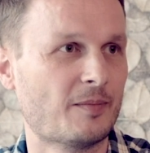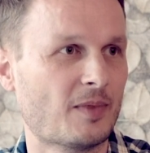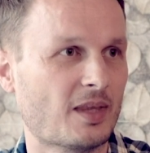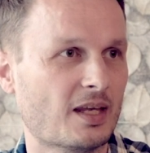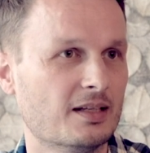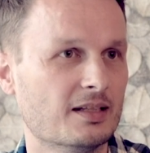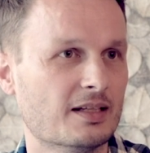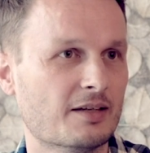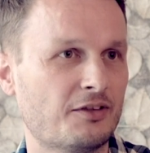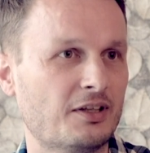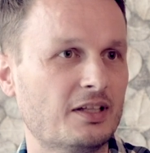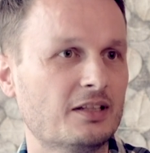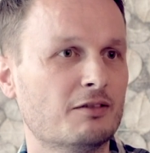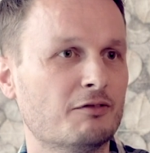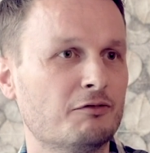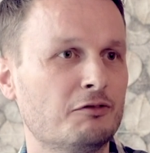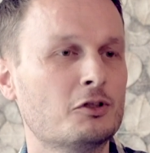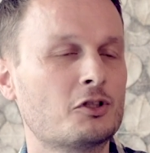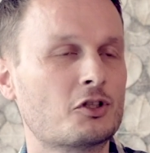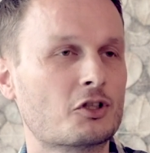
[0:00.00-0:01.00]
And I think the
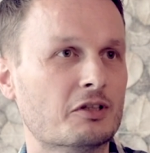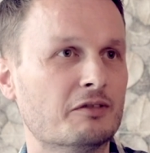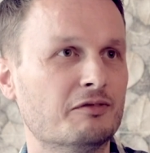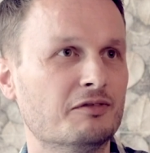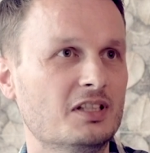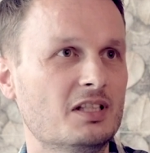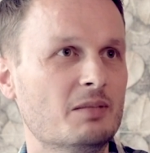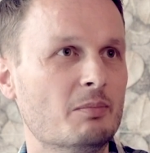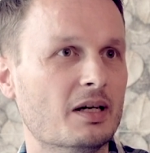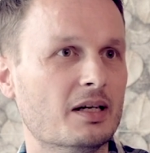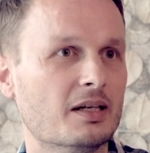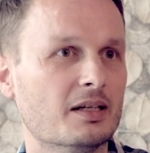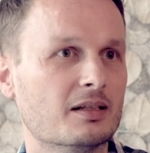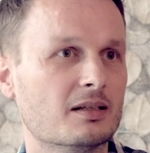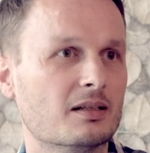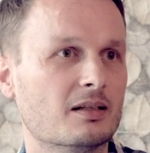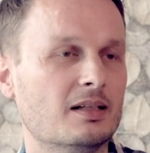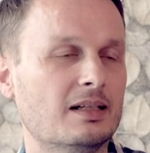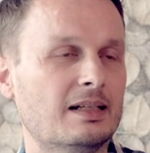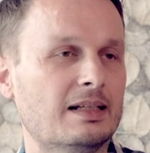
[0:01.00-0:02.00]
future of
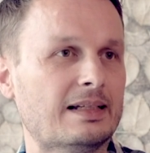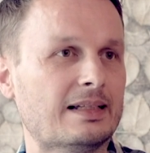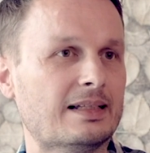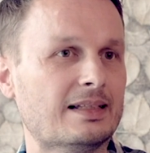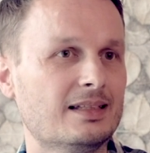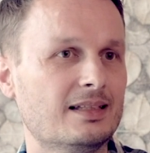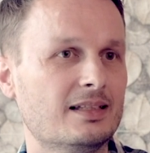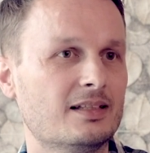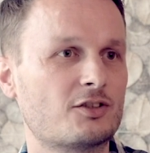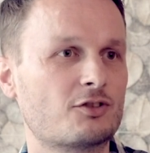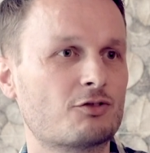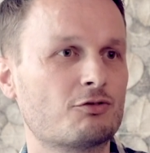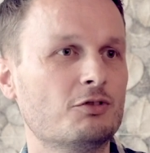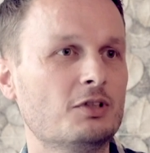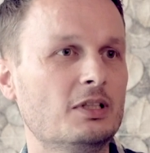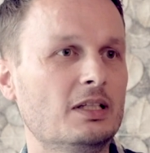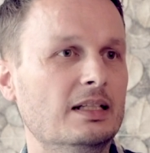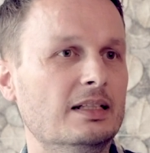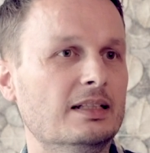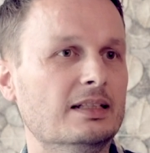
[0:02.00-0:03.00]
email is
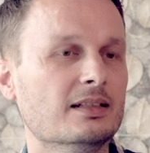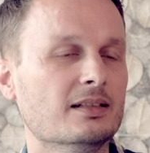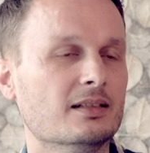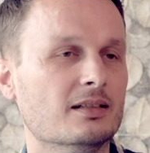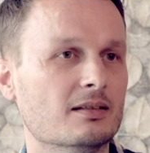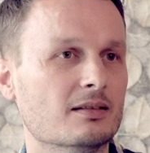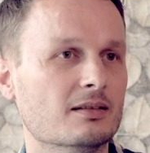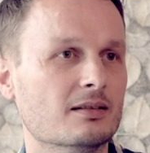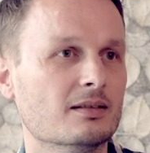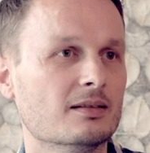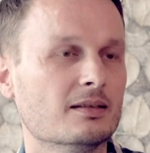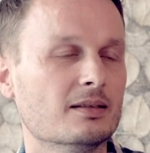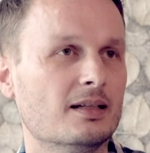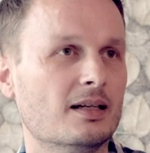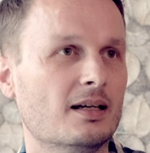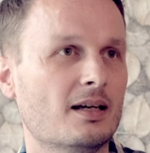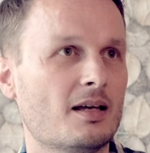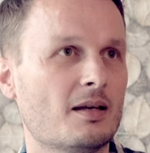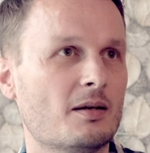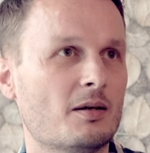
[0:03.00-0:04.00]
really in
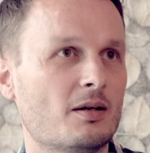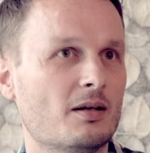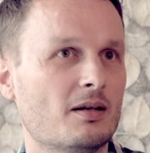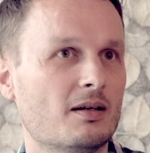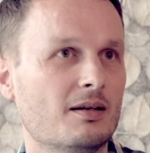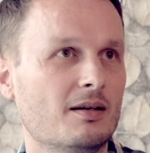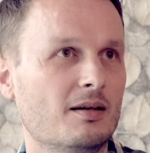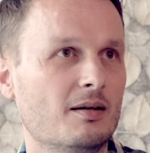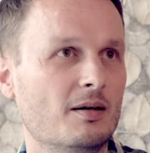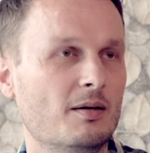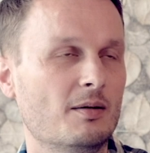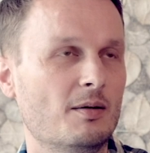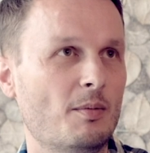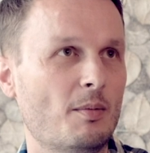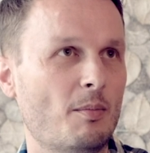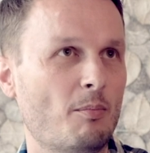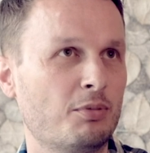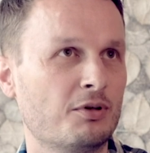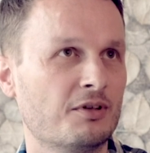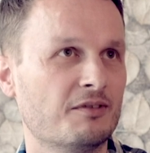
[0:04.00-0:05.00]

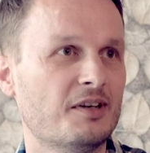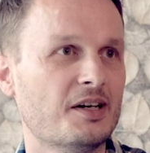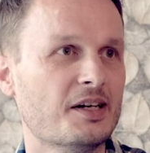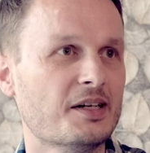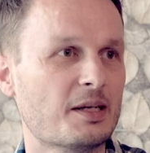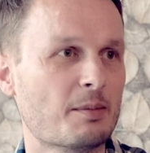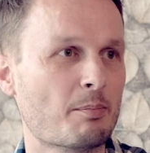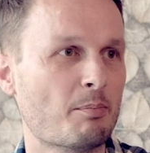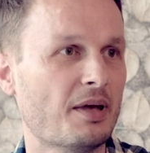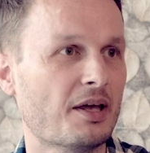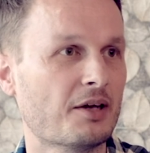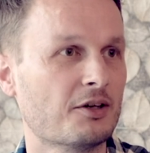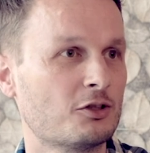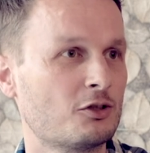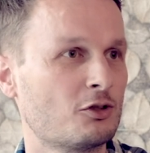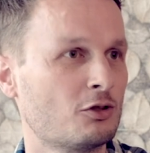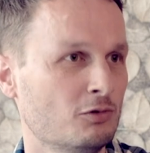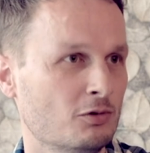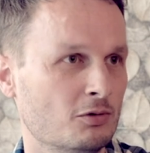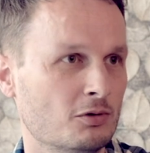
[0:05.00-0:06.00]
providing better
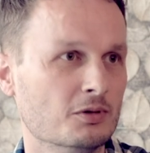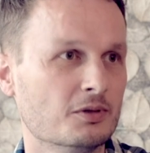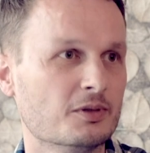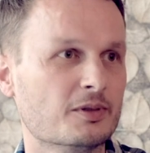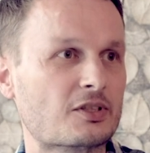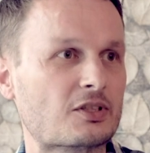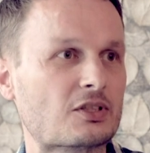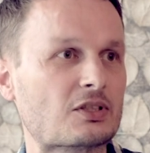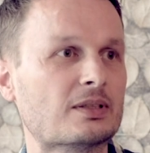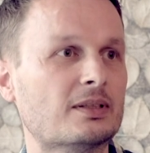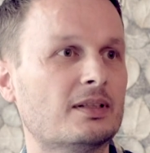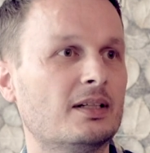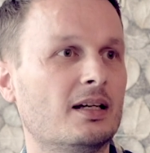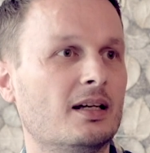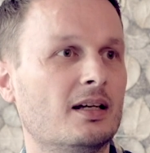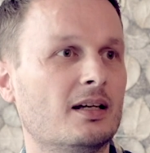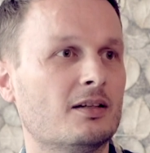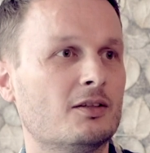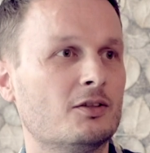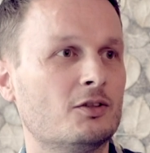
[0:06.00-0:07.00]
tools
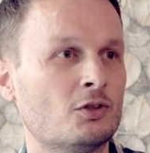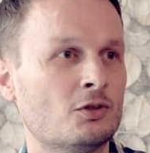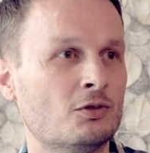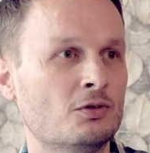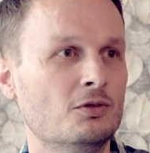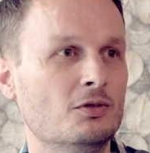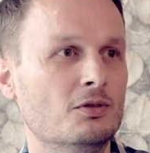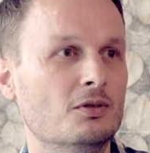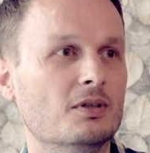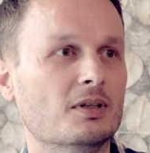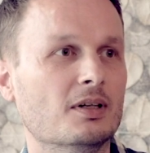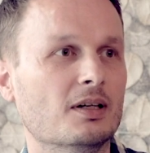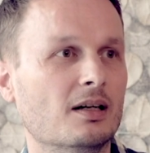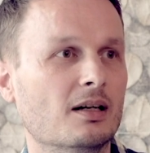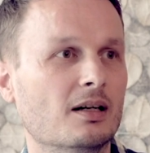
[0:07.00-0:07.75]
to